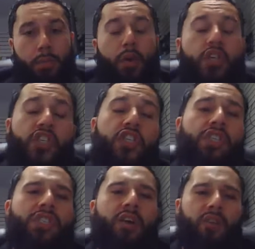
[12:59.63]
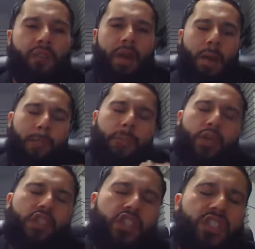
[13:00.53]
Push yourself.
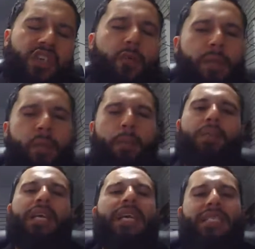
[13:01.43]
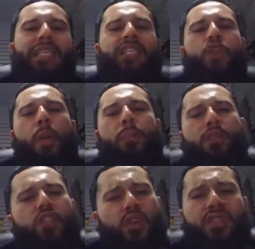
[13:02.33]
Push yourself, people. Please, I need y'all to
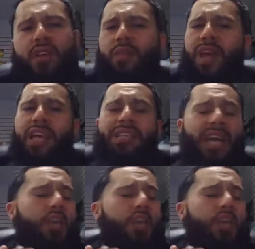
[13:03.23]
push yourself because